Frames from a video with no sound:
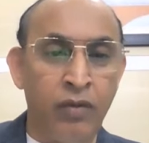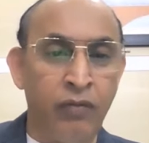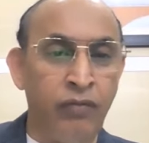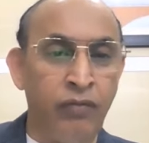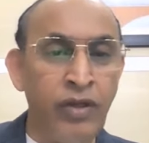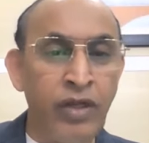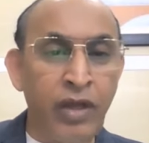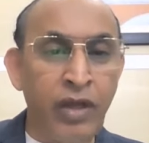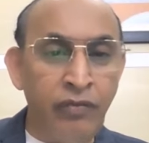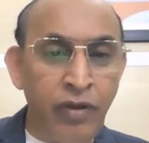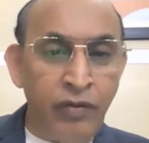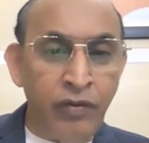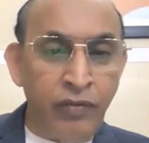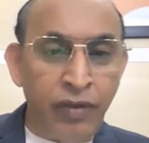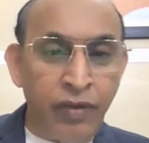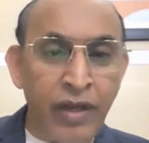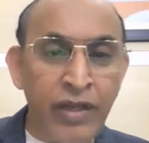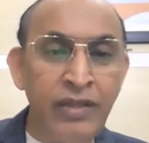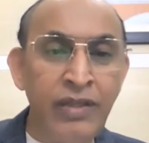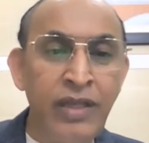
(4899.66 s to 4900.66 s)
When I will
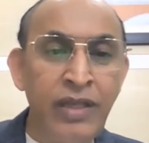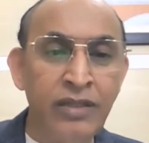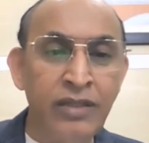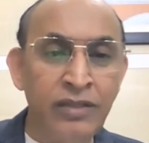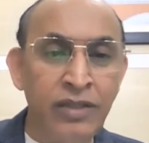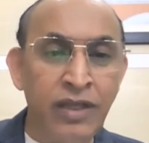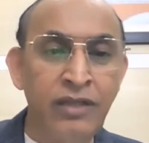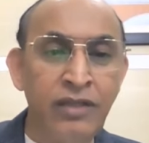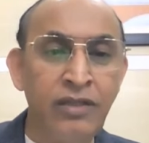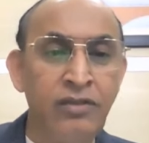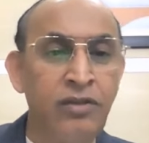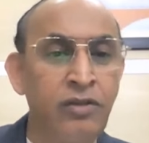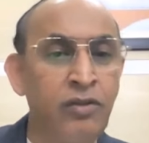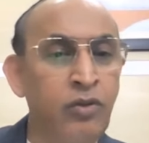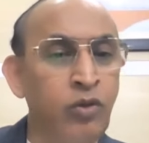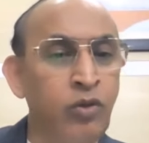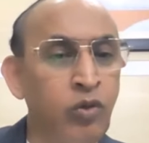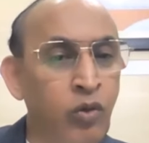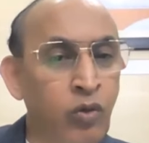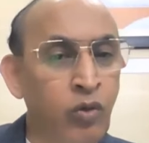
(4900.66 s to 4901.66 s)
find that Salix
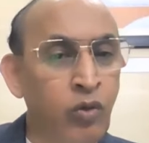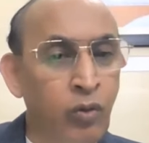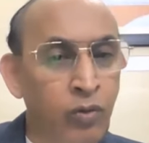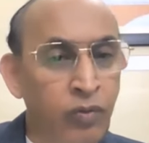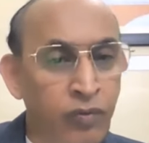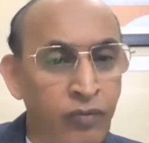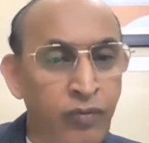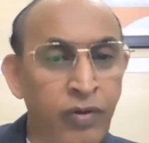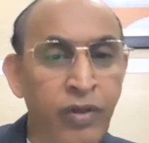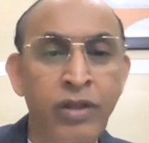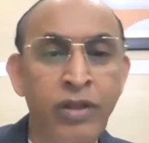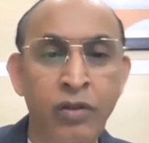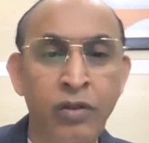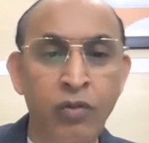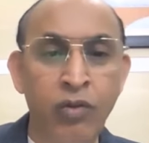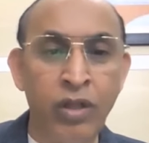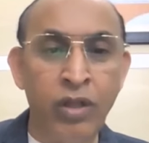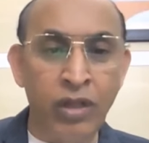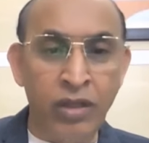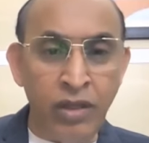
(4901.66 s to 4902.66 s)
is no
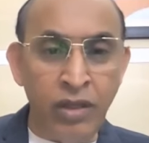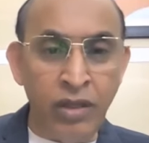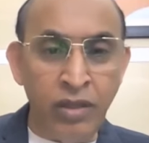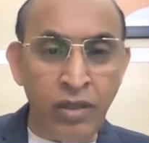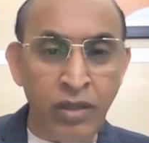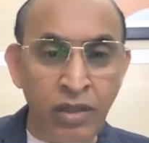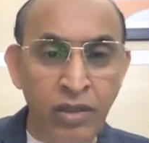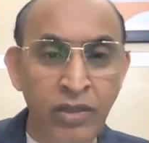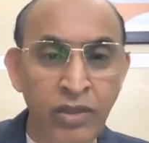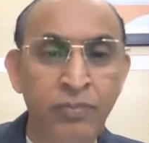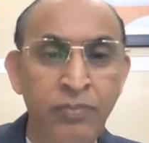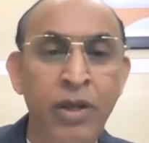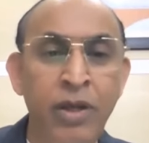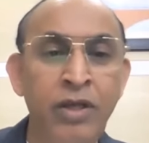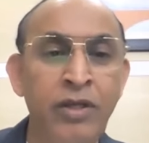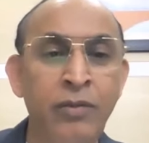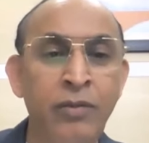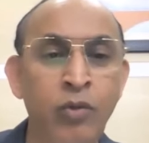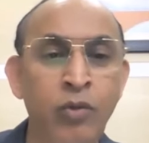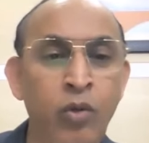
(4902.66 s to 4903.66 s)
further working, in
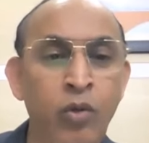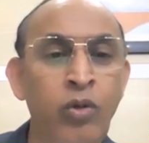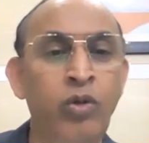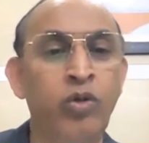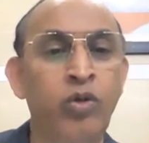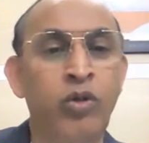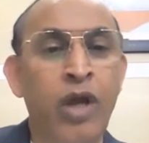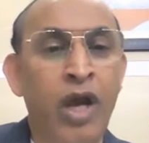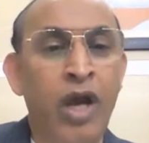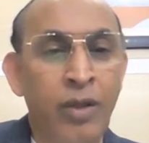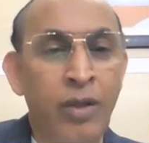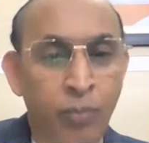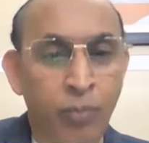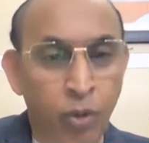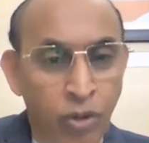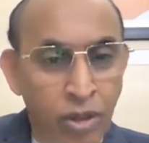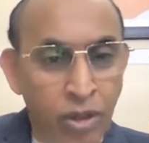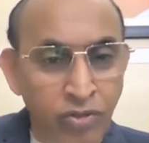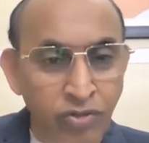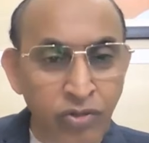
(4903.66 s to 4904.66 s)
spite of going to the high
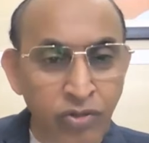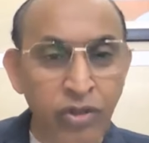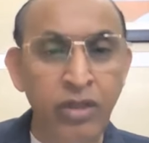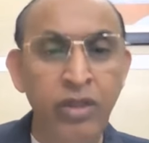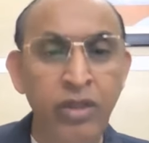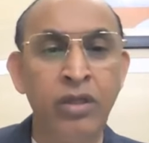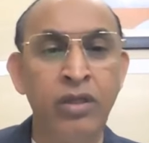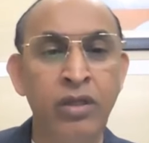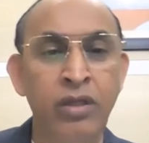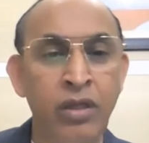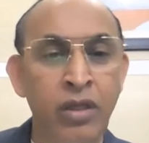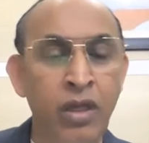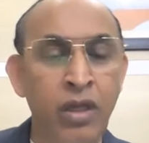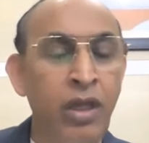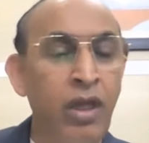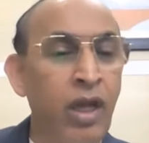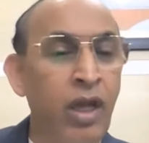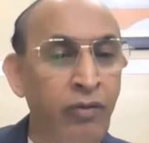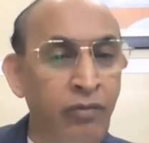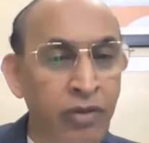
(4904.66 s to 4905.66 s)
potency,
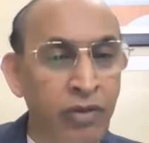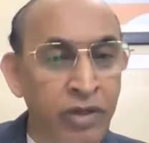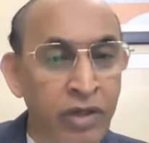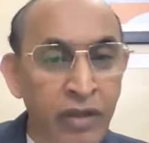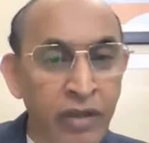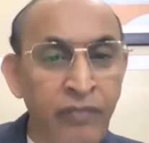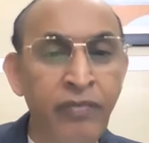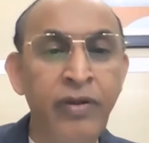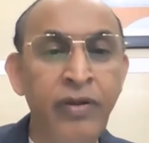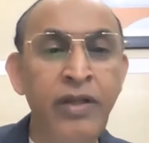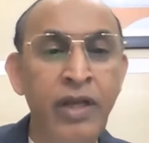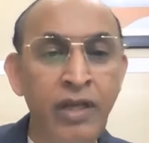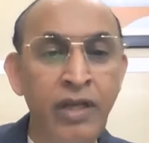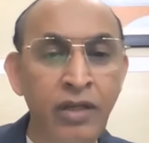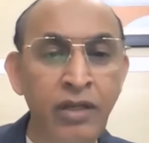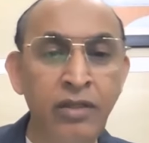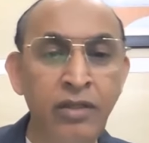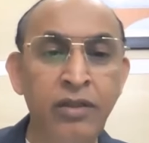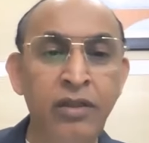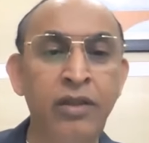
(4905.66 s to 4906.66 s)
I will
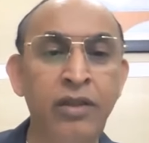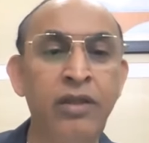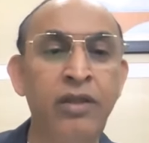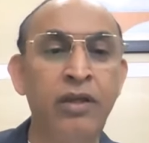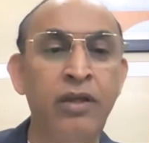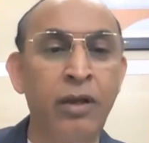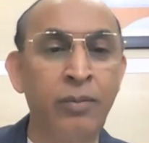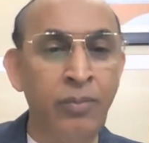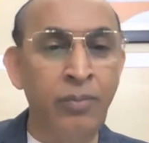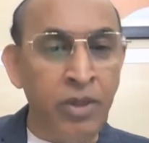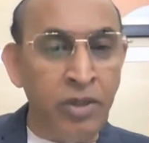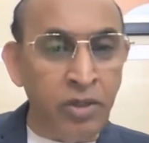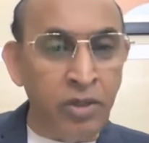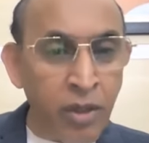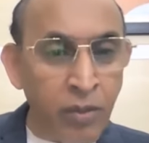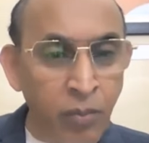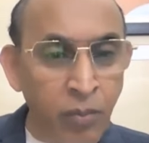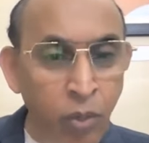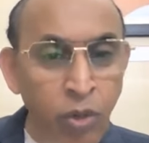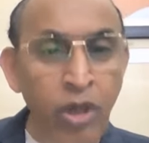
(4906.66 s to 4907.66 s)
definitely think of
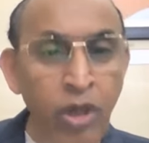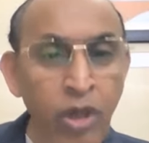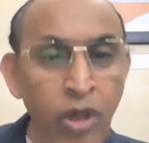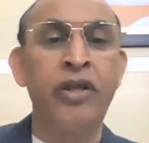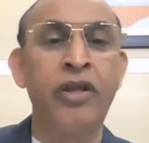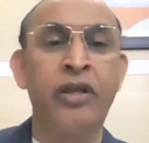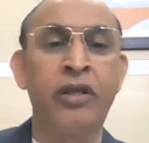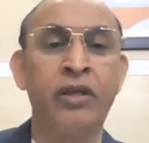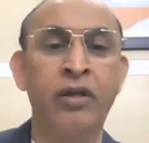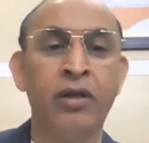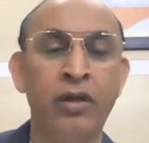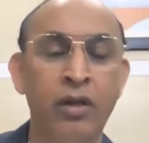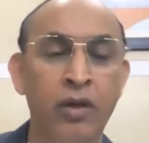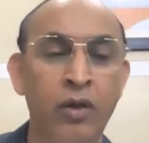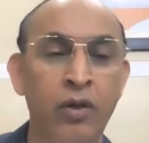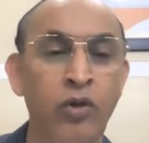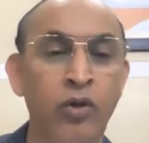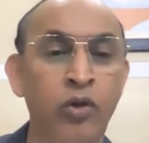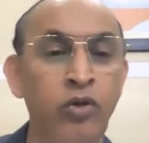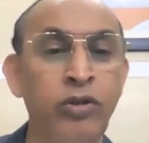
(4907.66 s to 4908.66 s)
interpolating
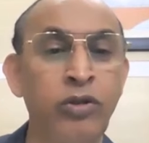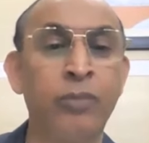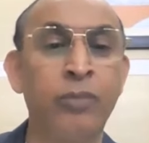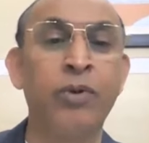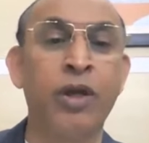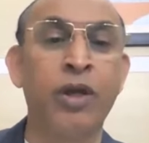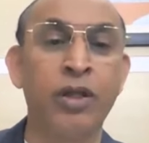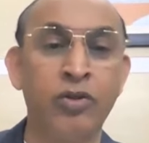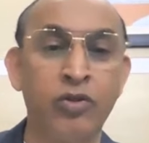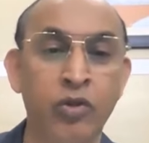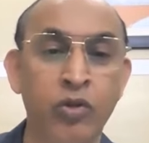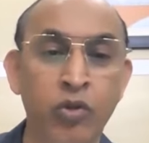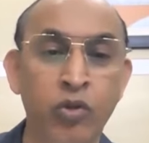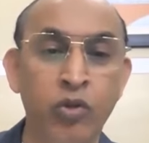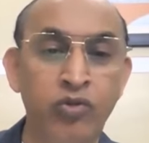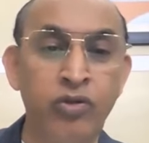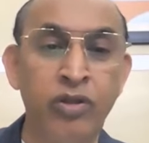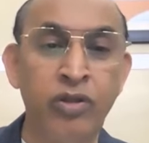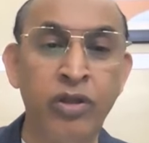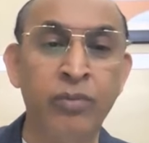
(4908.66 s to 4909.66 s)
dose of
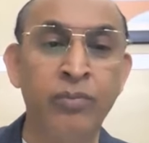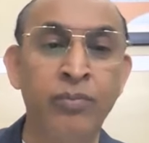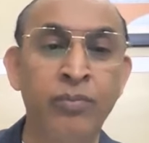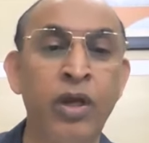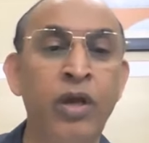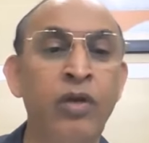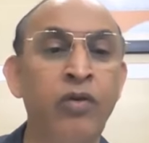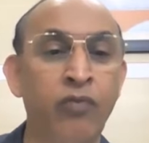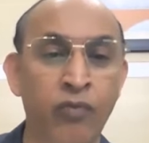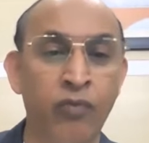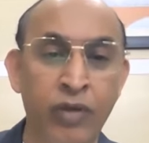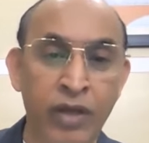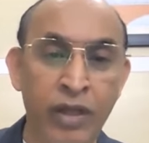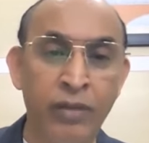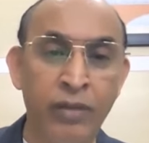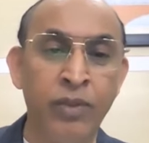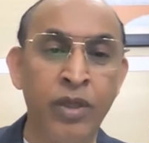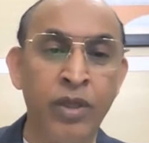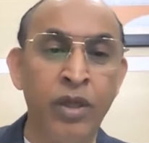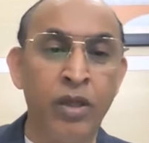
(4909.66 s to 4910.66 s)
carcinogenum
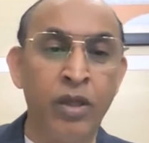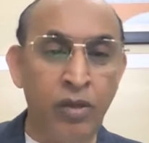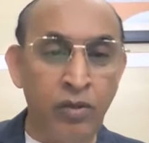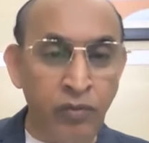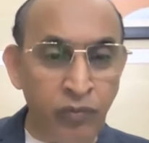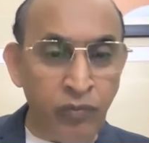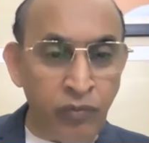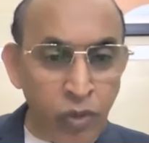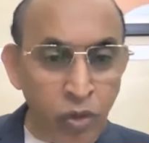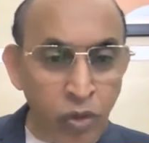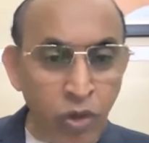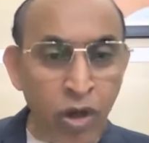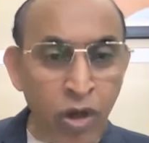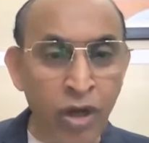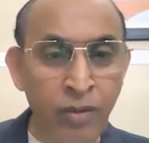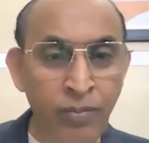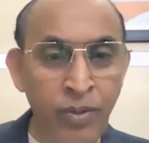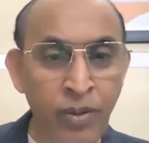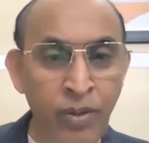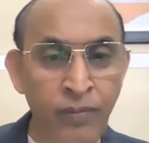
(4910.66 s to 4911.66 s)
1M in view
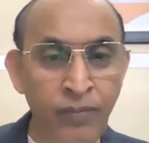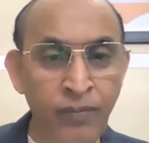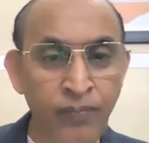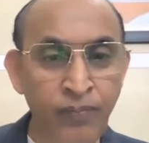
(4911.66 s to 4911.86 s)
of